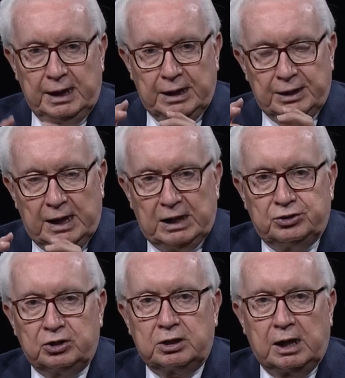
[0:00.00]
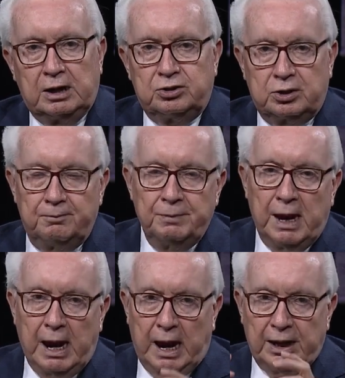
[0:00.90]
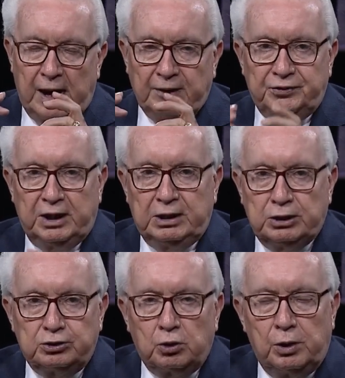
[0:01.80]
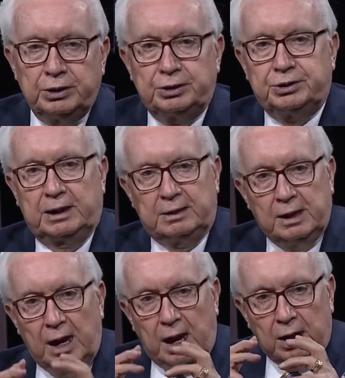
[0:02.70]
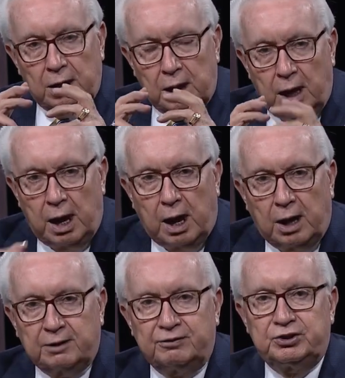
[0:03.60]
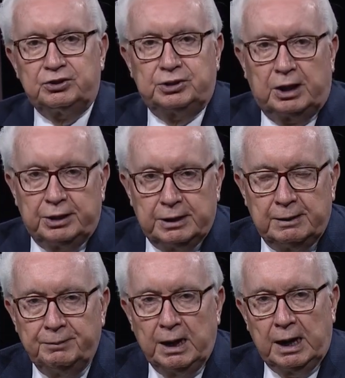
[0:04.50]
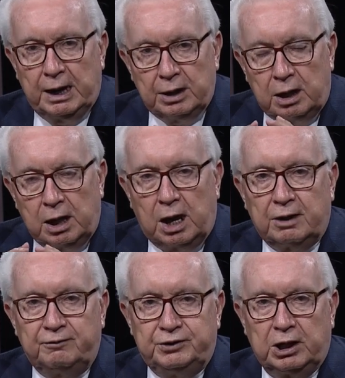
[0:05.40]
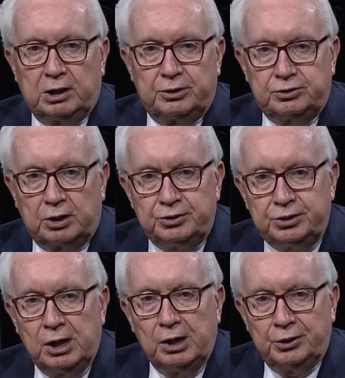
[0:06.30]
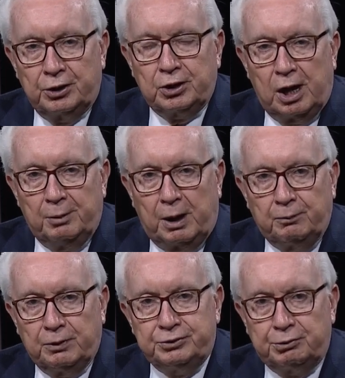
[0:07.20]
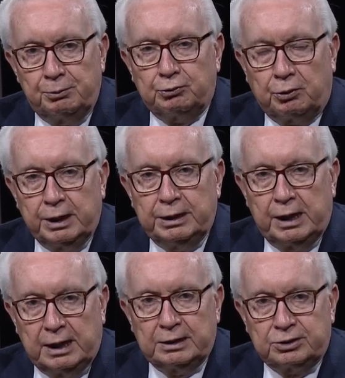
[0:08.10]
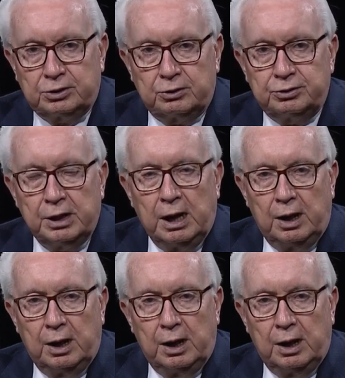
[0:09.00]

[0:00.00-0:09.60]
in education, and I think it's going to take a lot of study and a lot of diligence to come up with some great answers